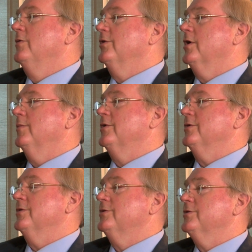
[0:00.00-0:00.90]
I mean, coming
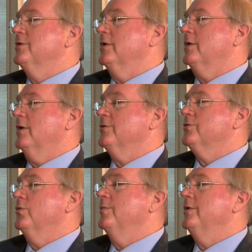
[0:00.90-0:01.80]
to City
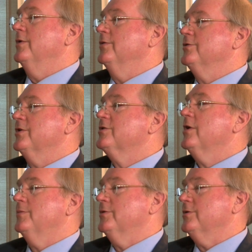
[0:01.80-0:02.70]
Council will be those
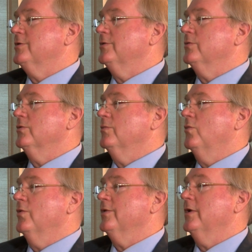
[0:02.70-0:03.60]
exceptions to the rule
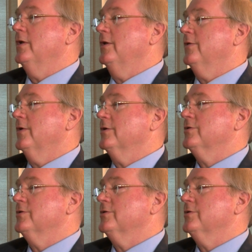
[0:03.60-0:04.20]
more than anything.